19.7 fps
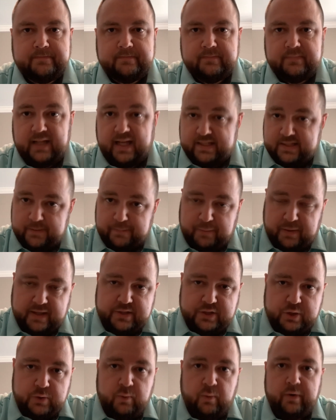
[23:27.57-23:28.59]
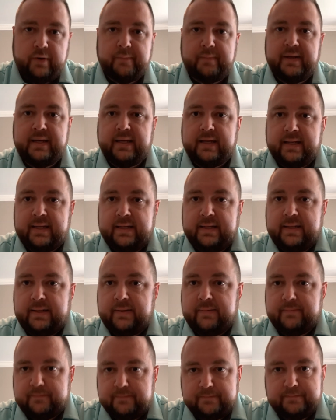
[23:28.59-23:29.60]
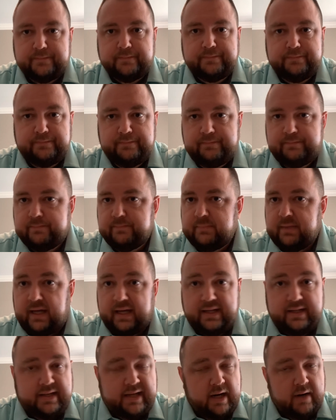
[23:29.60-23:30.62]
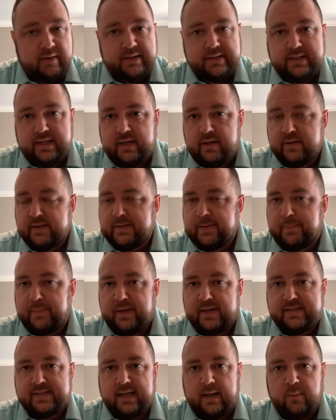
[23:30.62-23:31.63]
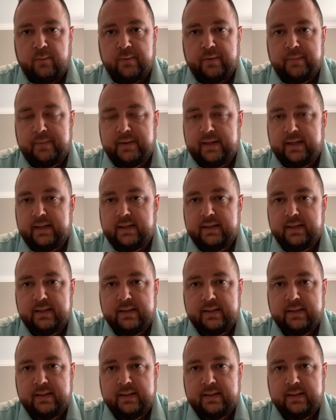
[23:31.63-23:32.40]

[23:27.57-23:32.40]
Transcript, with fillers: that's the place you want to be, isn't it? I can guarantee you it's a place I want to be.